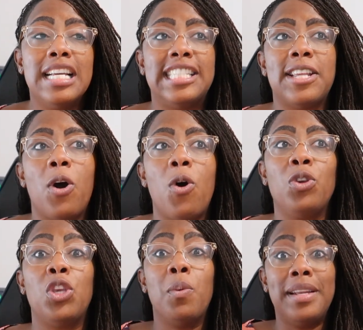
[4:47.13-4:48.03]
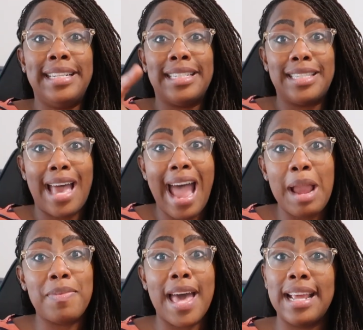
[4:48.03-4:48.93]
So you would need to
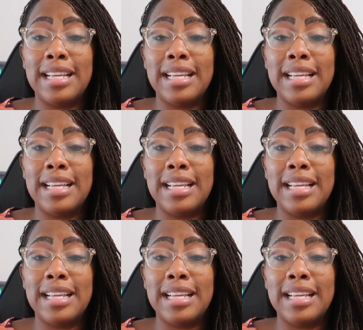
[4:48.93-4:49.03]
type that